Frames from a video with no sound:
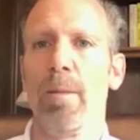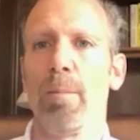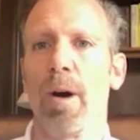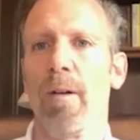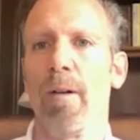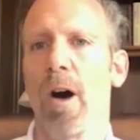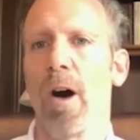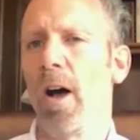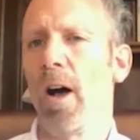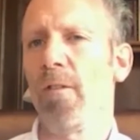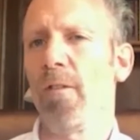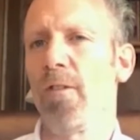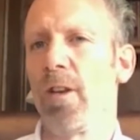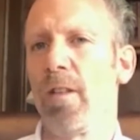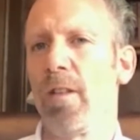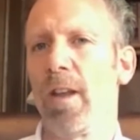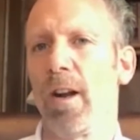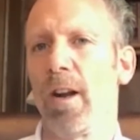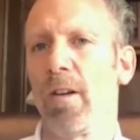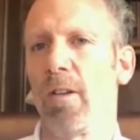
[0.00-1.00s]
But
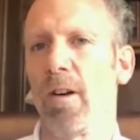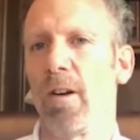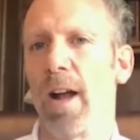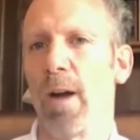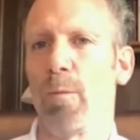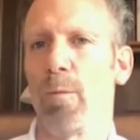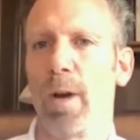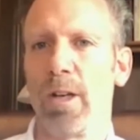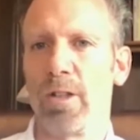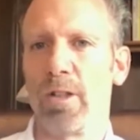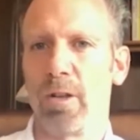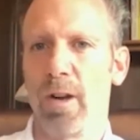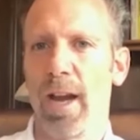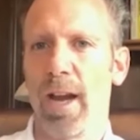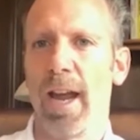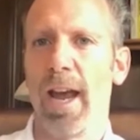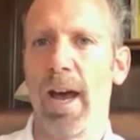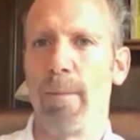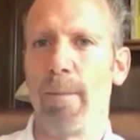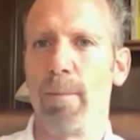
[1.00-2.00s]
often they're, they're not raising their
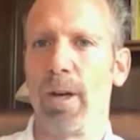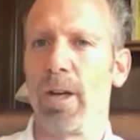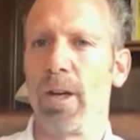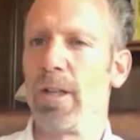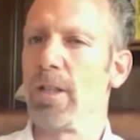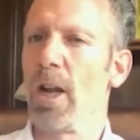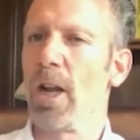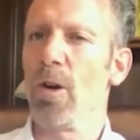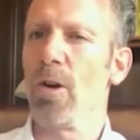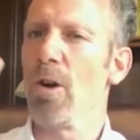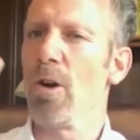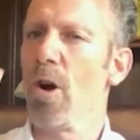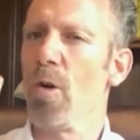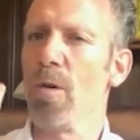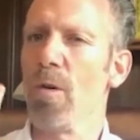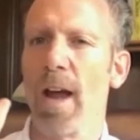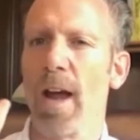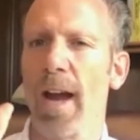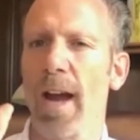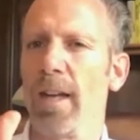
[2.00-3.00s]
hand because they don't know
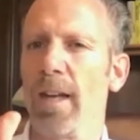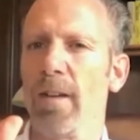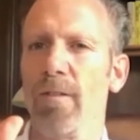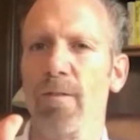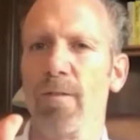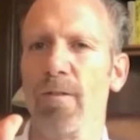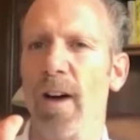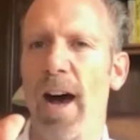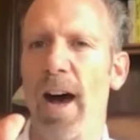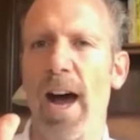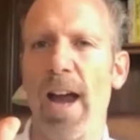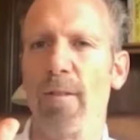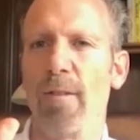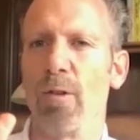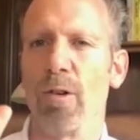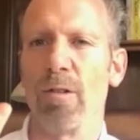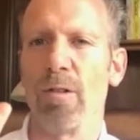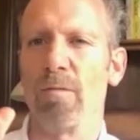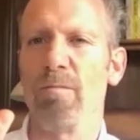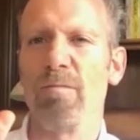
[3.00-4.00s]
95
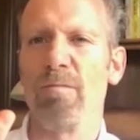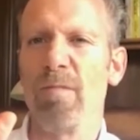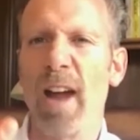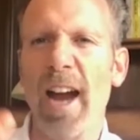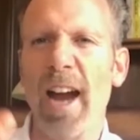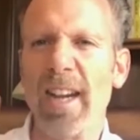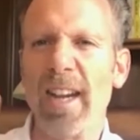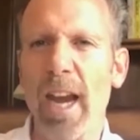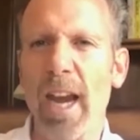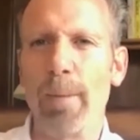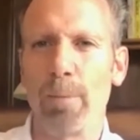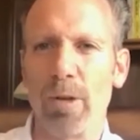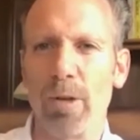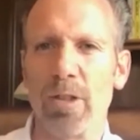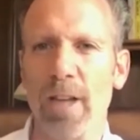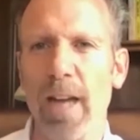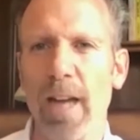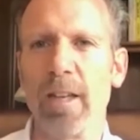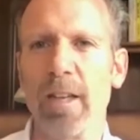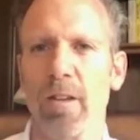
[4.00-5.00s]
or 98
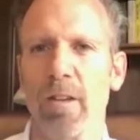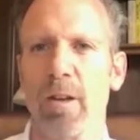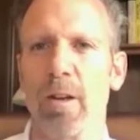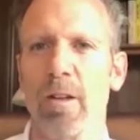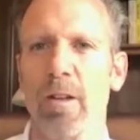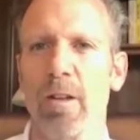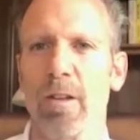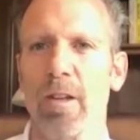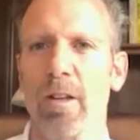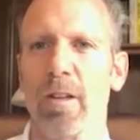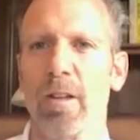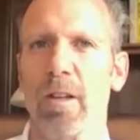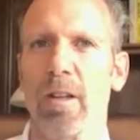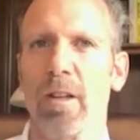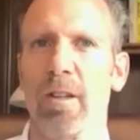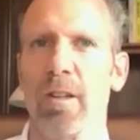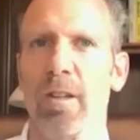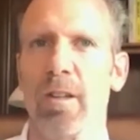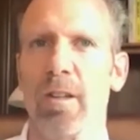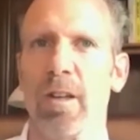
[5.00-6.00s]
percent of the the,
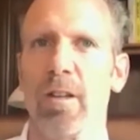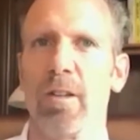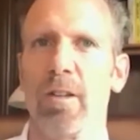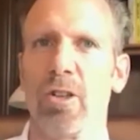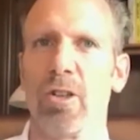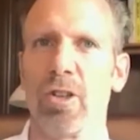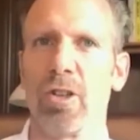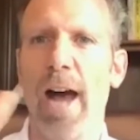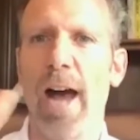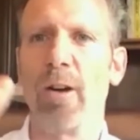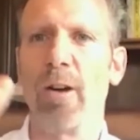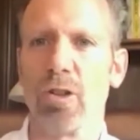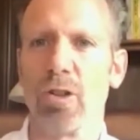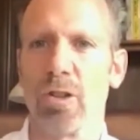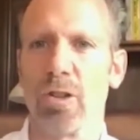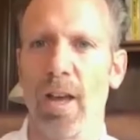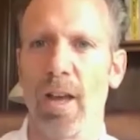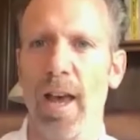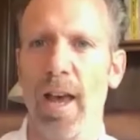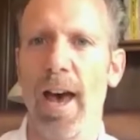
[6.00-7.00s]
the, the yeah.
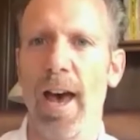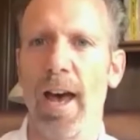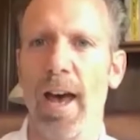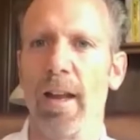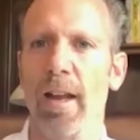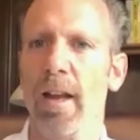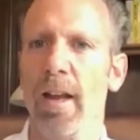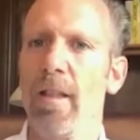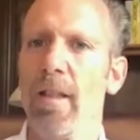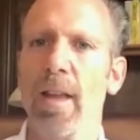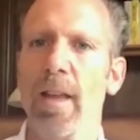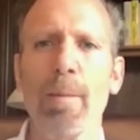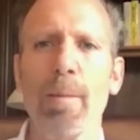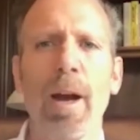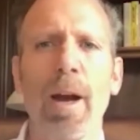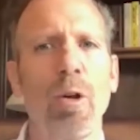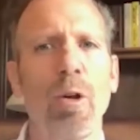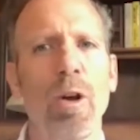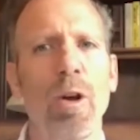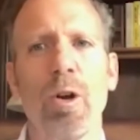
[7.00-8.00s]
challenges ahead. They
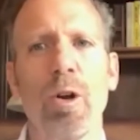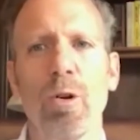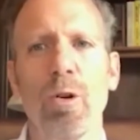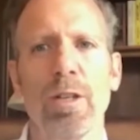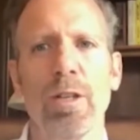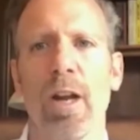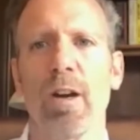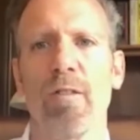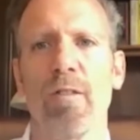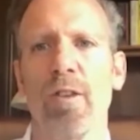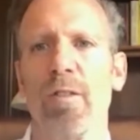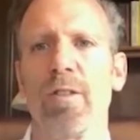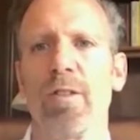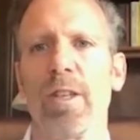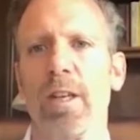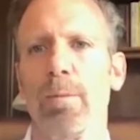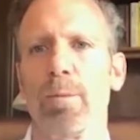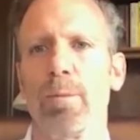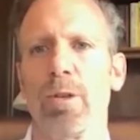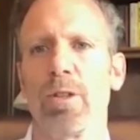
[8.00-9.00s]
might only know 10 or
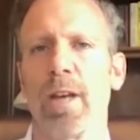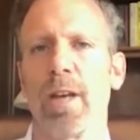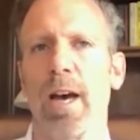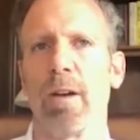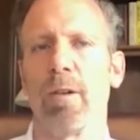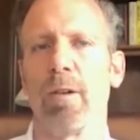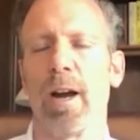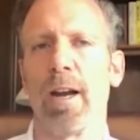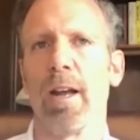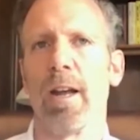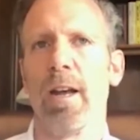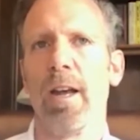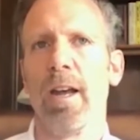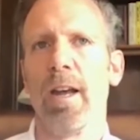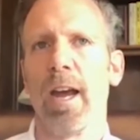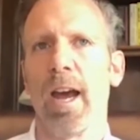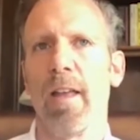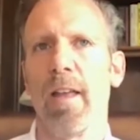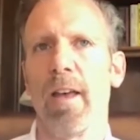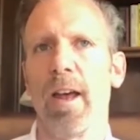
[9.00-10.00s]
15 percent, right?
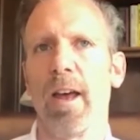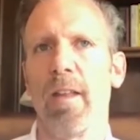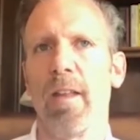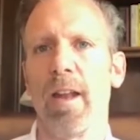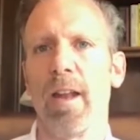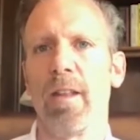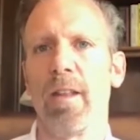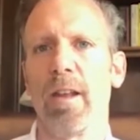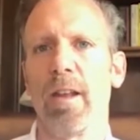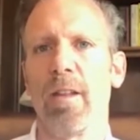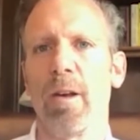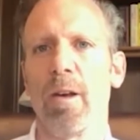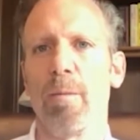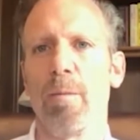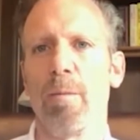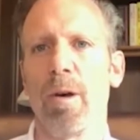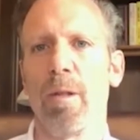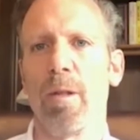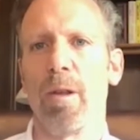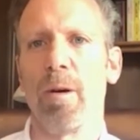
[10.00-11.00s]
And and then and then
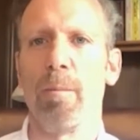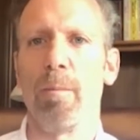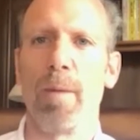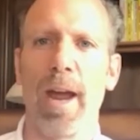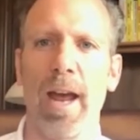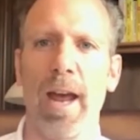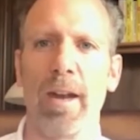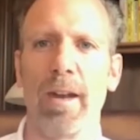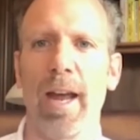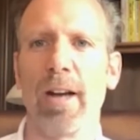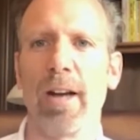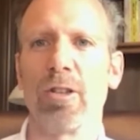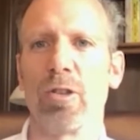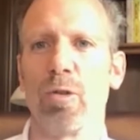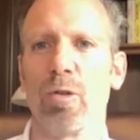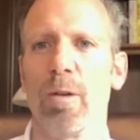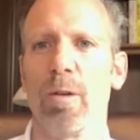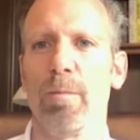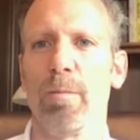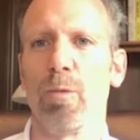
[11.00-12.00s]
a, a man next
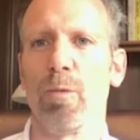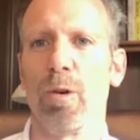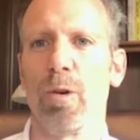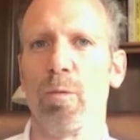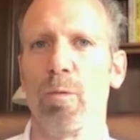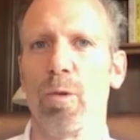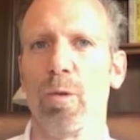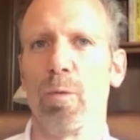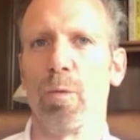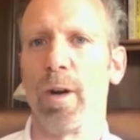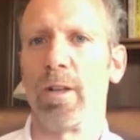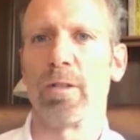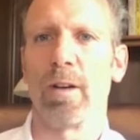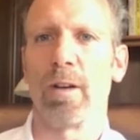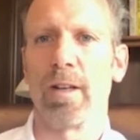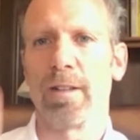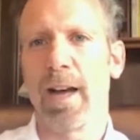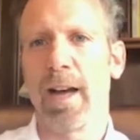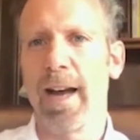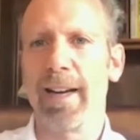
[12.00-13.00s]
to them will, will raise
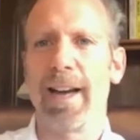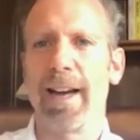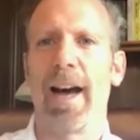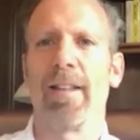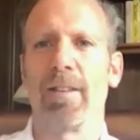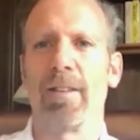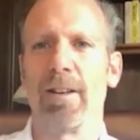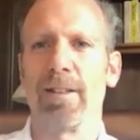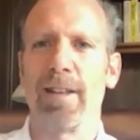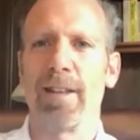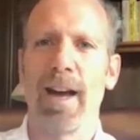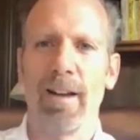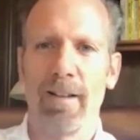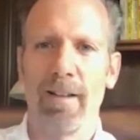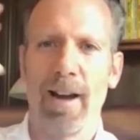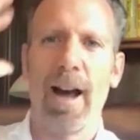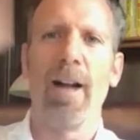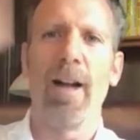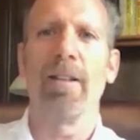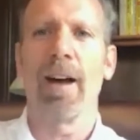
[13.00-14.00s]
their hand. And say, I got this. I,
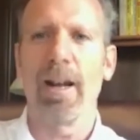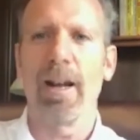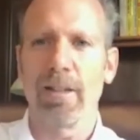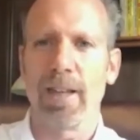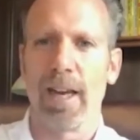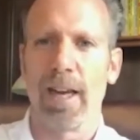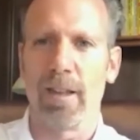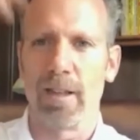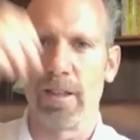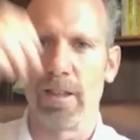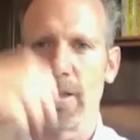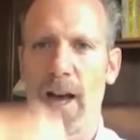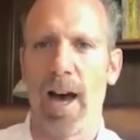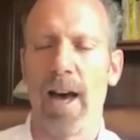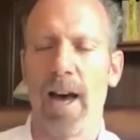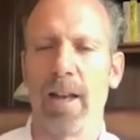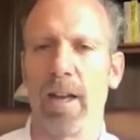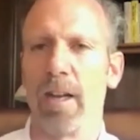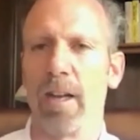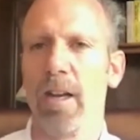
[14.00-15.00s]
I'll, I'll take this
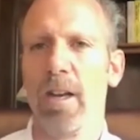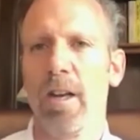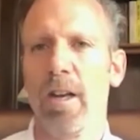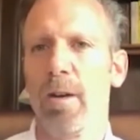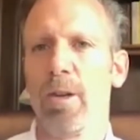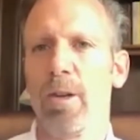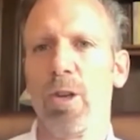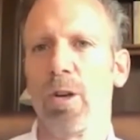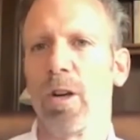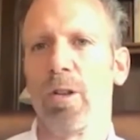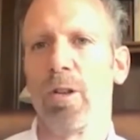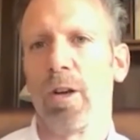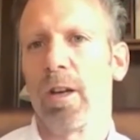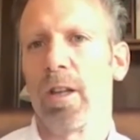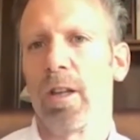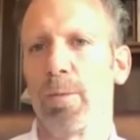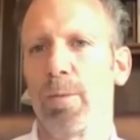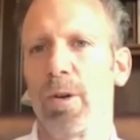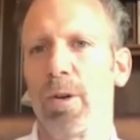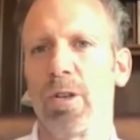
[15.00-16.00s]
on. And you can
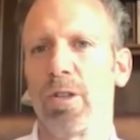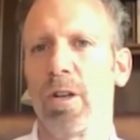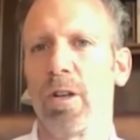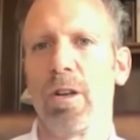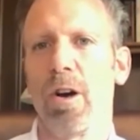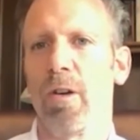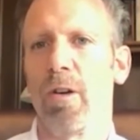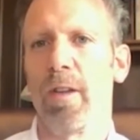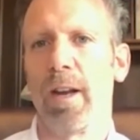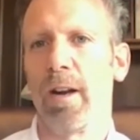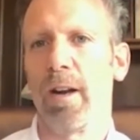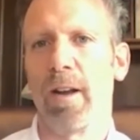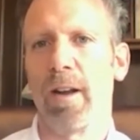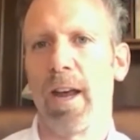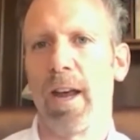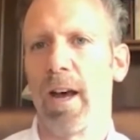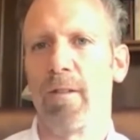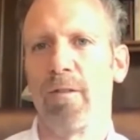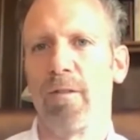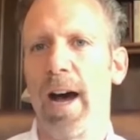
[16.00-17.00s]
look at the person no they
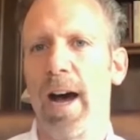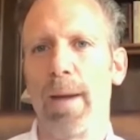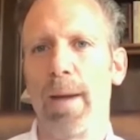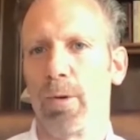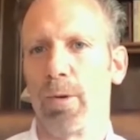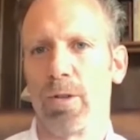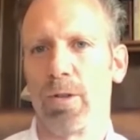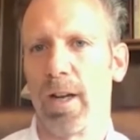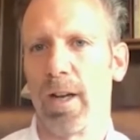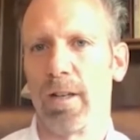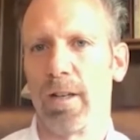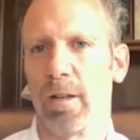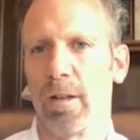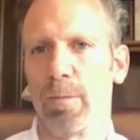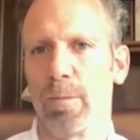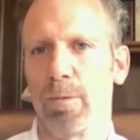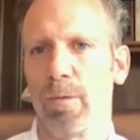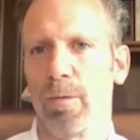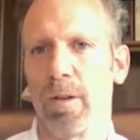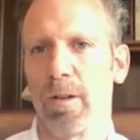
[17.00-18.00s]
don't have 5% of
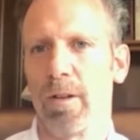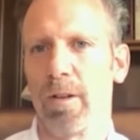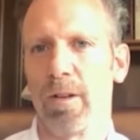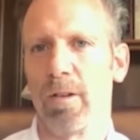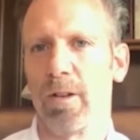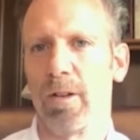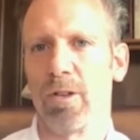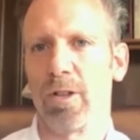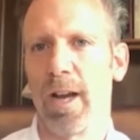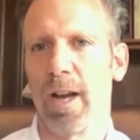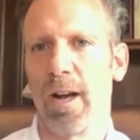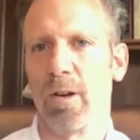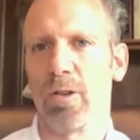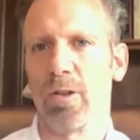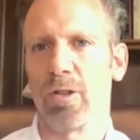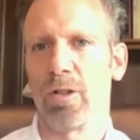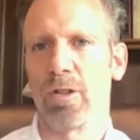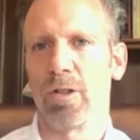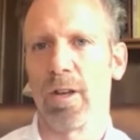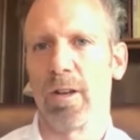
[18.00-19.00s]
the, the, the
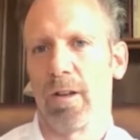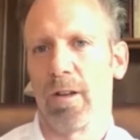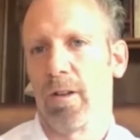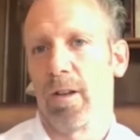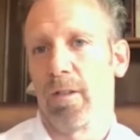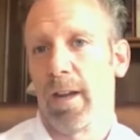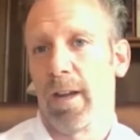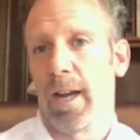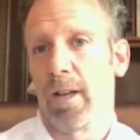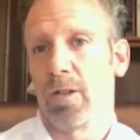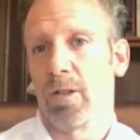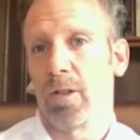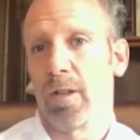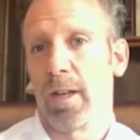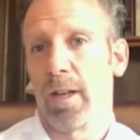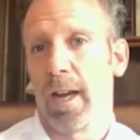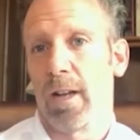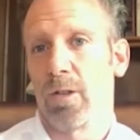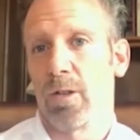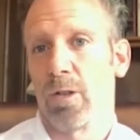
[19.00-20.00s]
challenges uh, the,
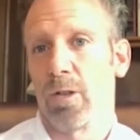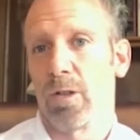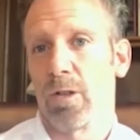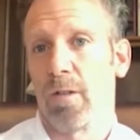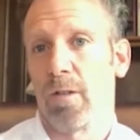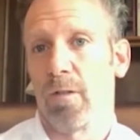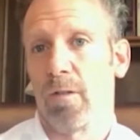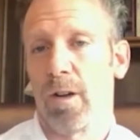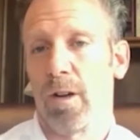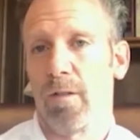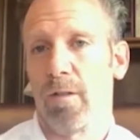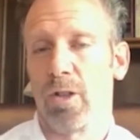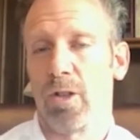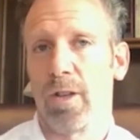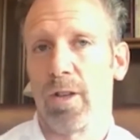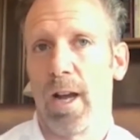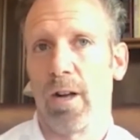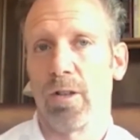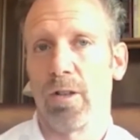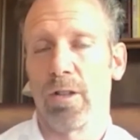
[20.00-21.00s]
the answers of, of the
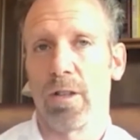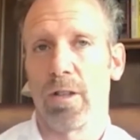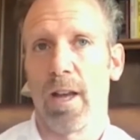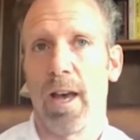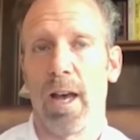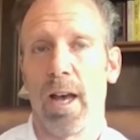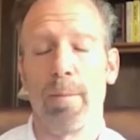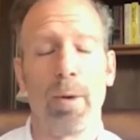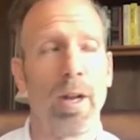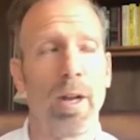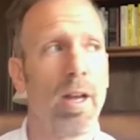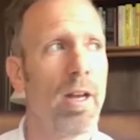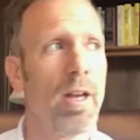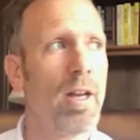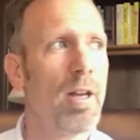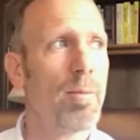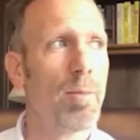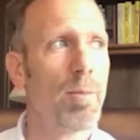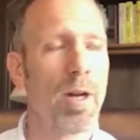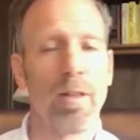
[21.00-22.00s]
challenges they had but
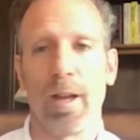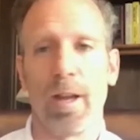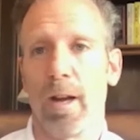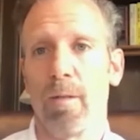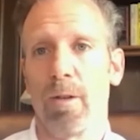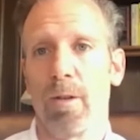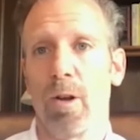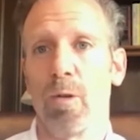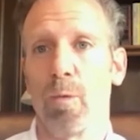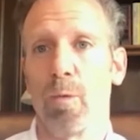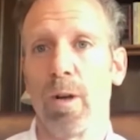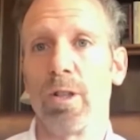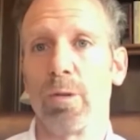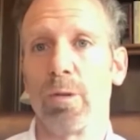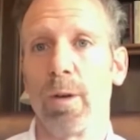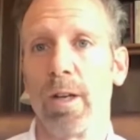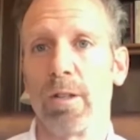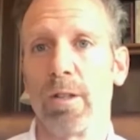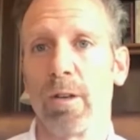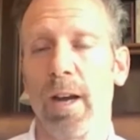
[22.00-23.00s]
but they, they're the ones
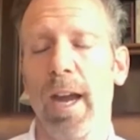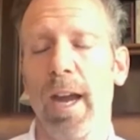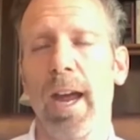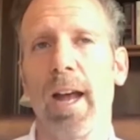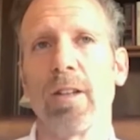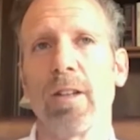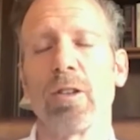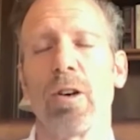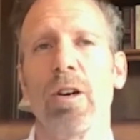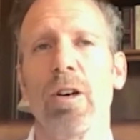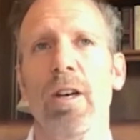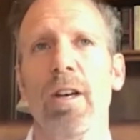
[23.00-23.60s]
who raise their hand so